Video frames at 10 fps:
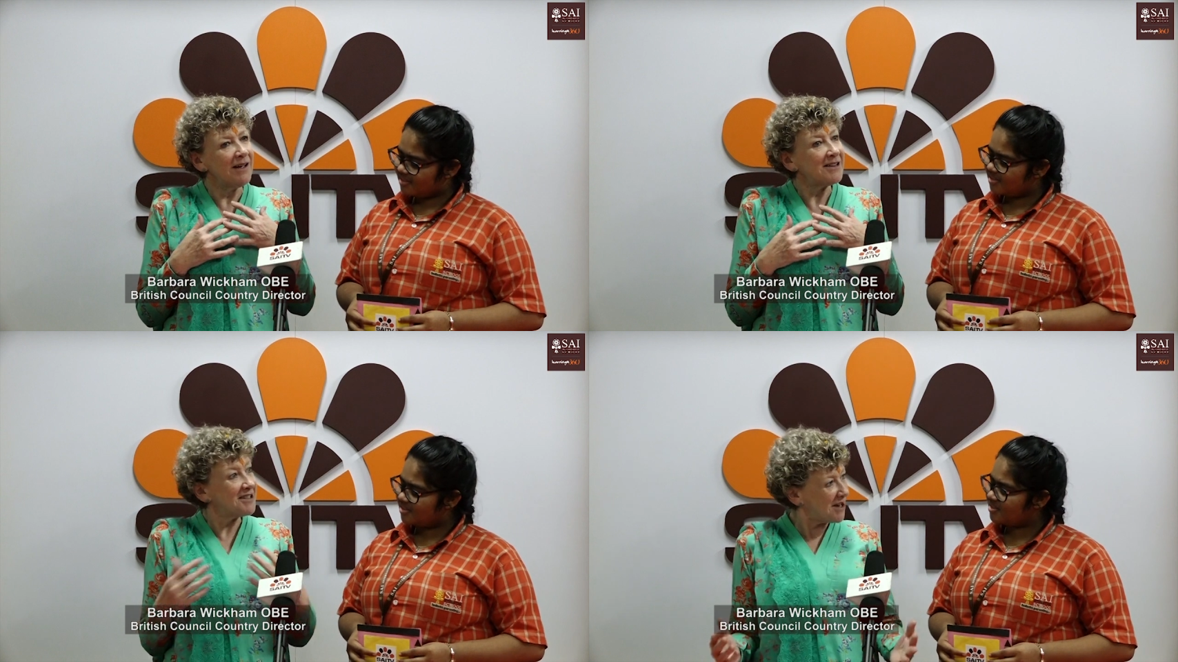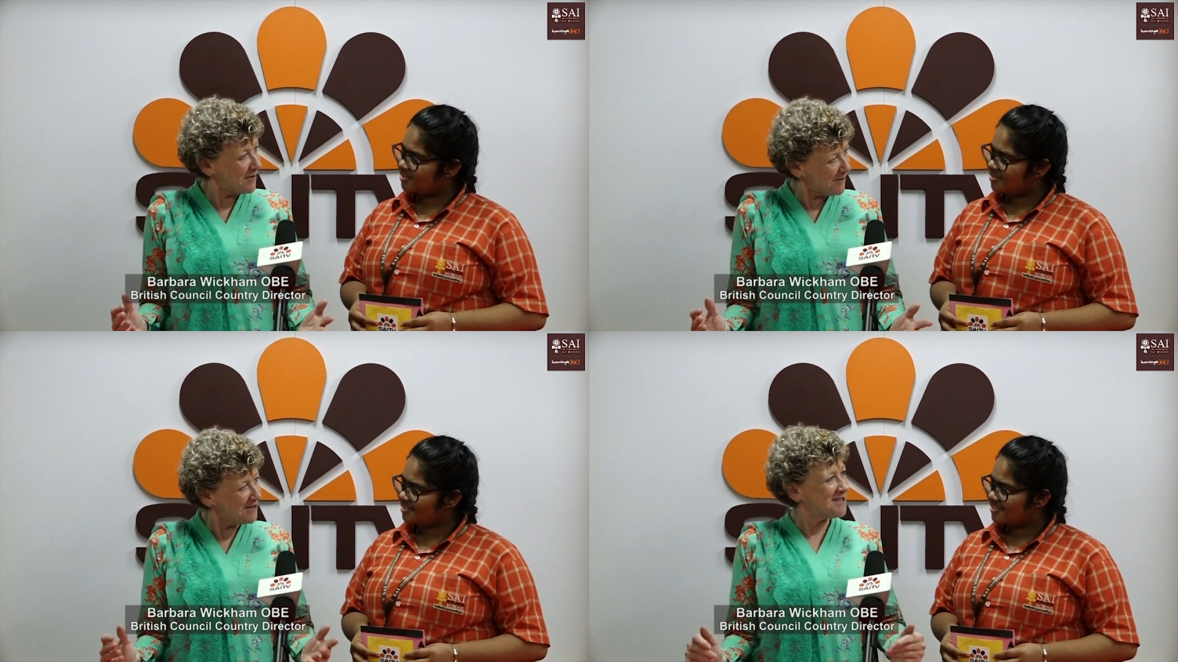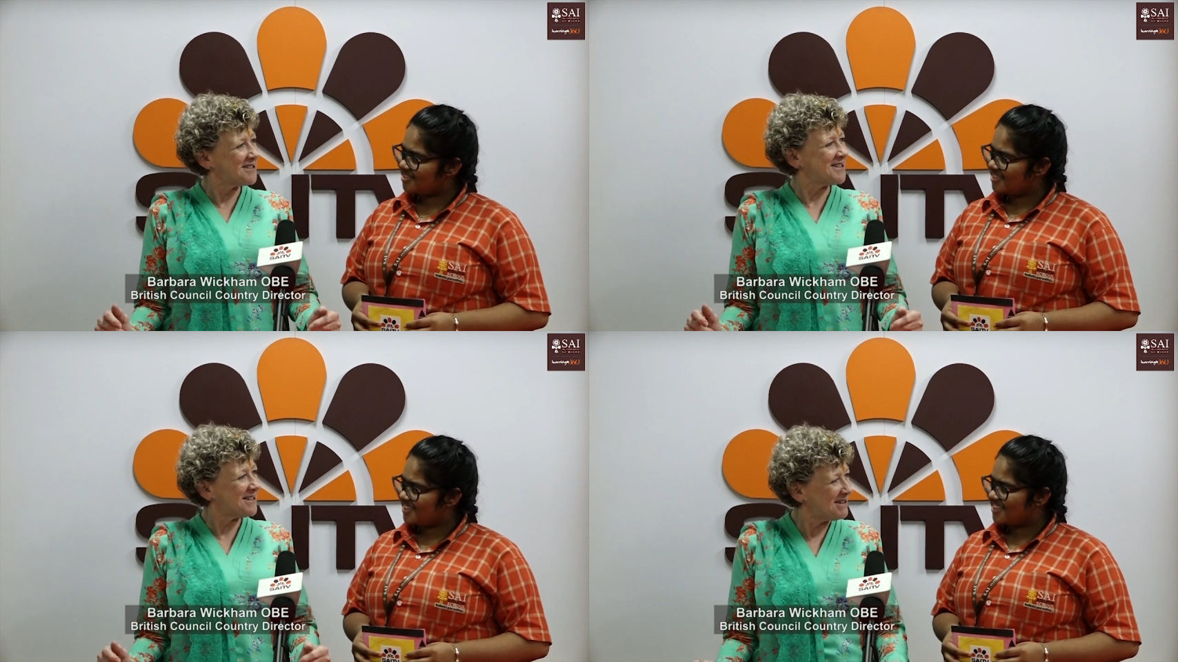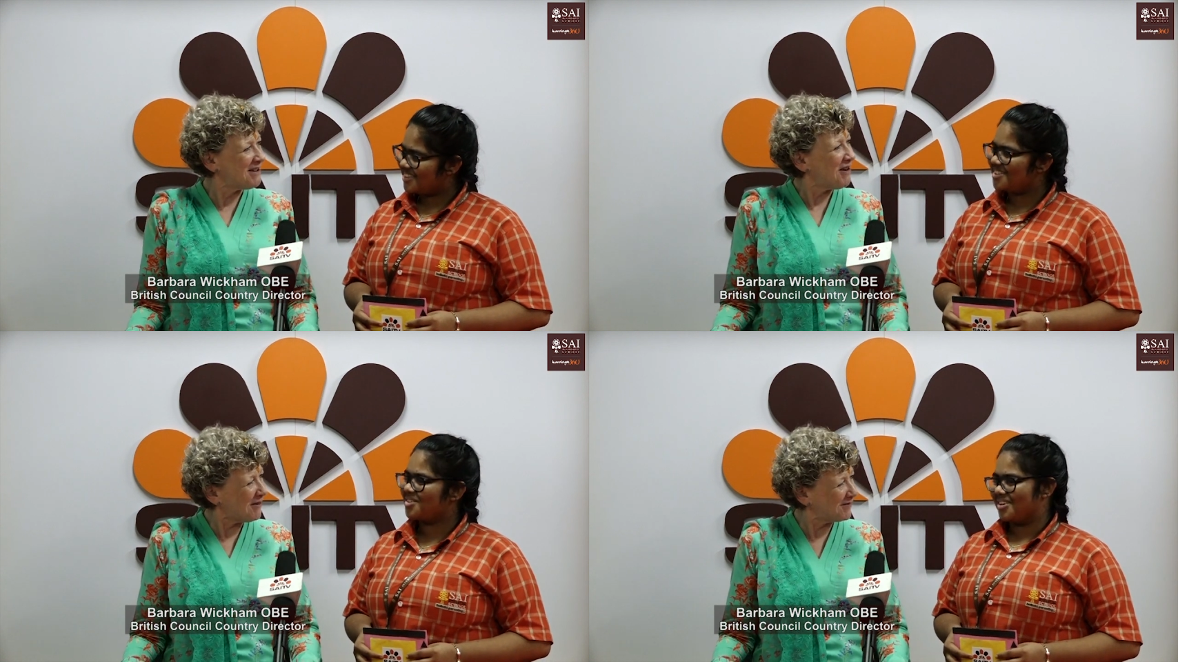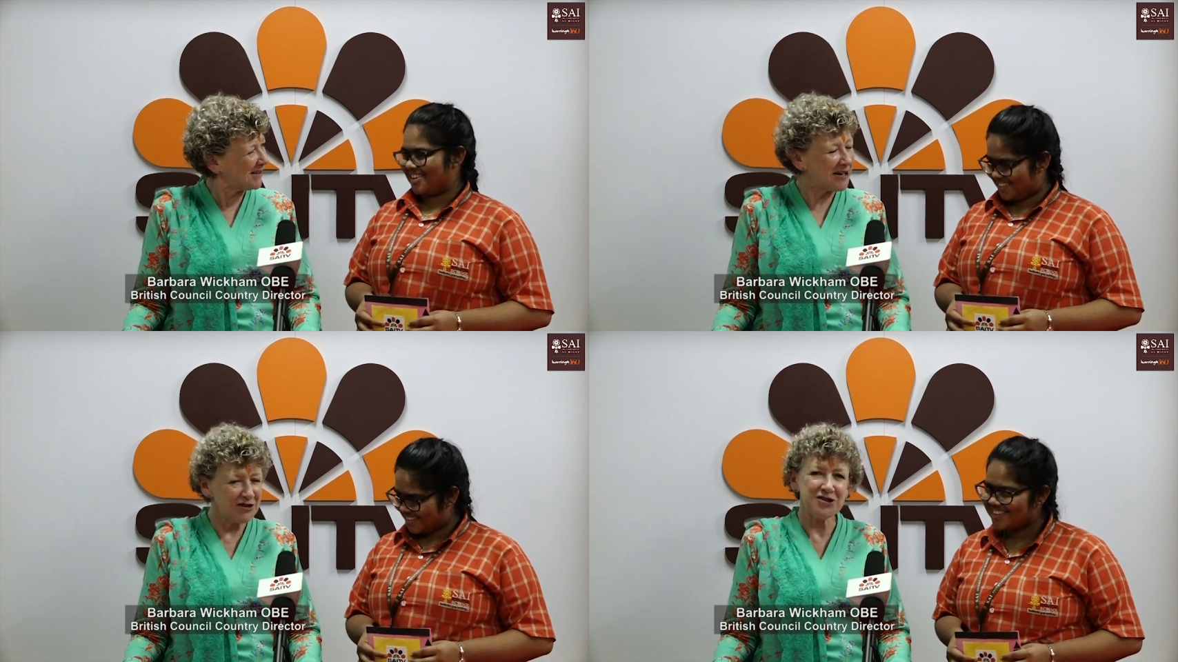Speaker 1: the diversity of the
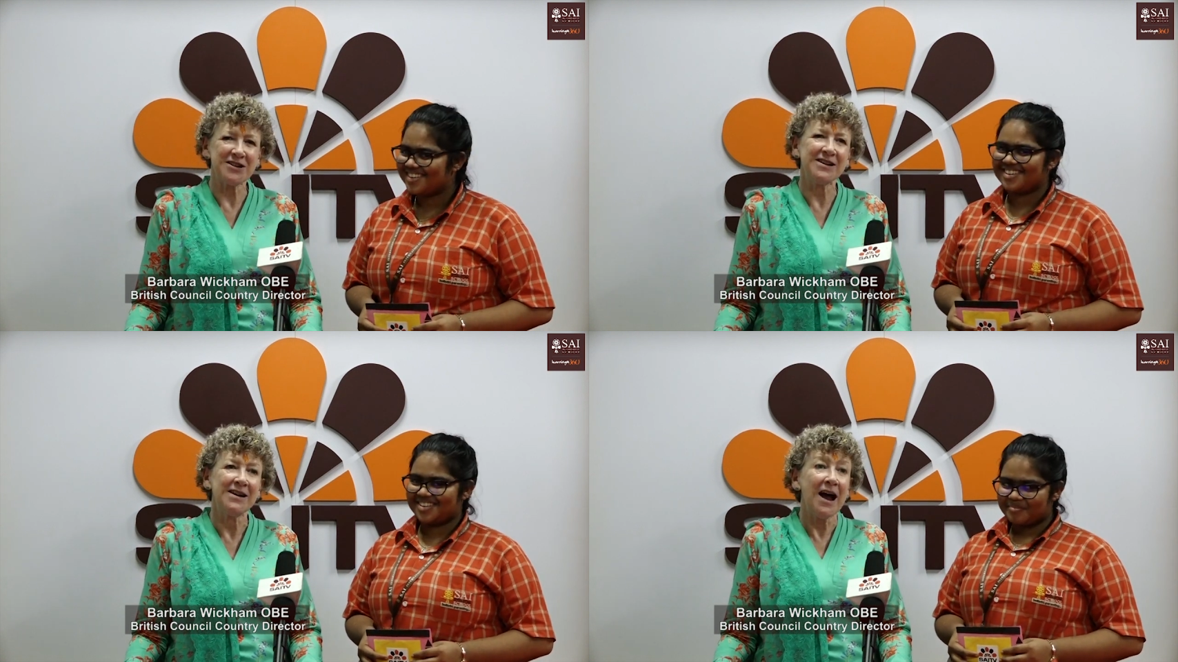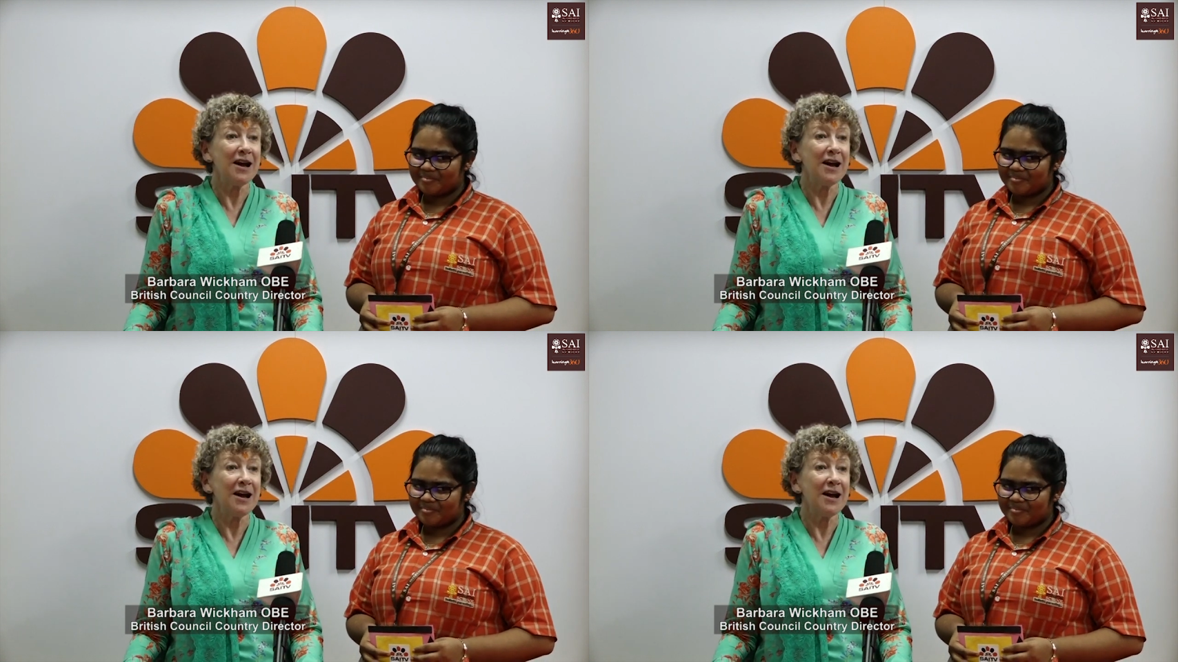country.